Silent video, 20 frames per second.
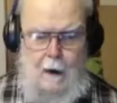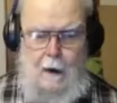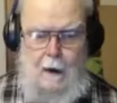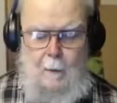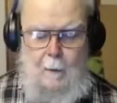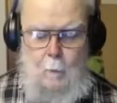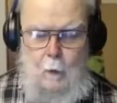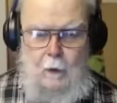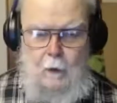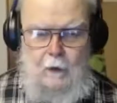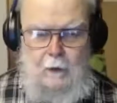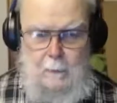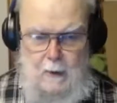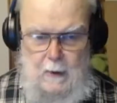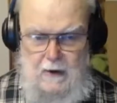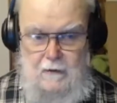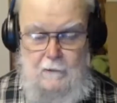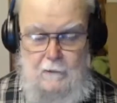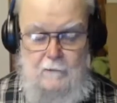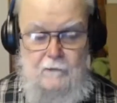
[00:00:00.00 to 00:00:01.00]
I am willing to
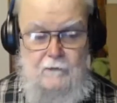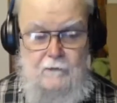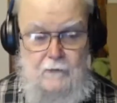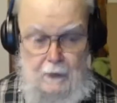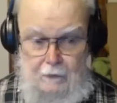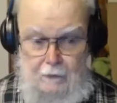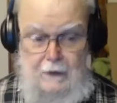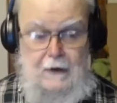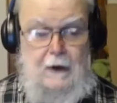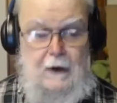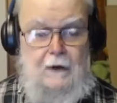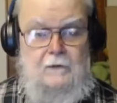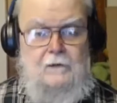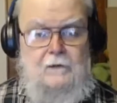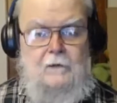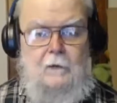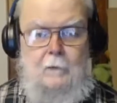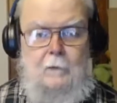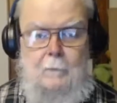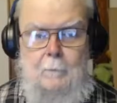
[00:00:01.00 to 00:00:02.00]
be very nice
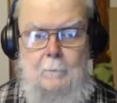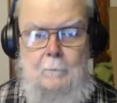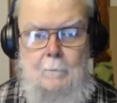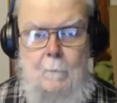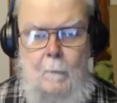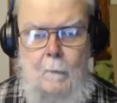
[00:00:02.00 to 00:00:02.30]
to them.